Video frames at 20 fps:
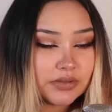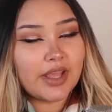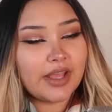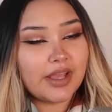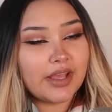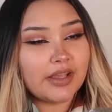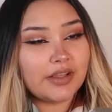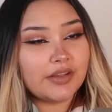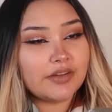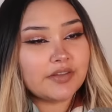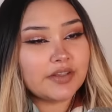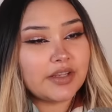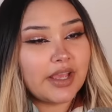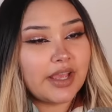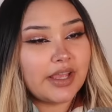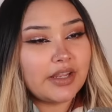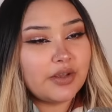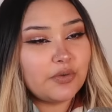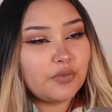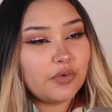and
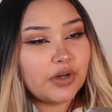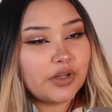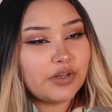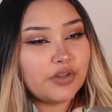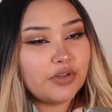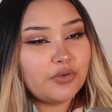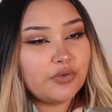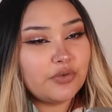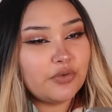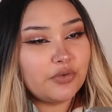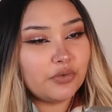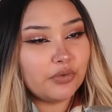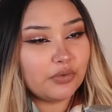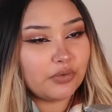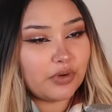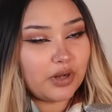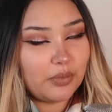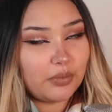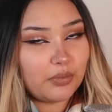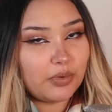anyone who
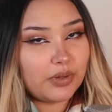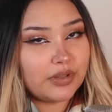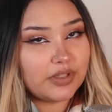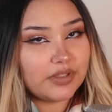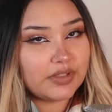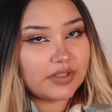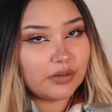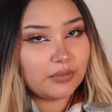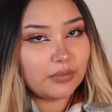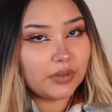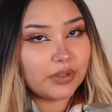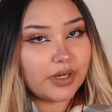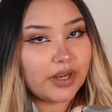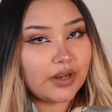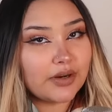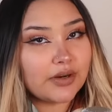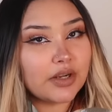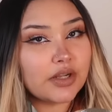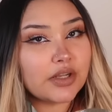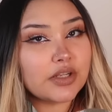grew up with the Tumblr
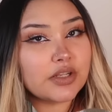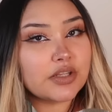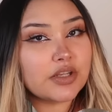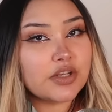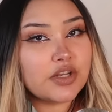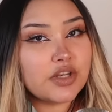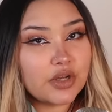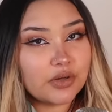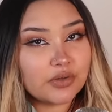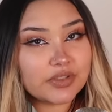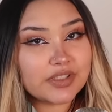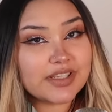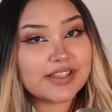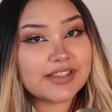era knows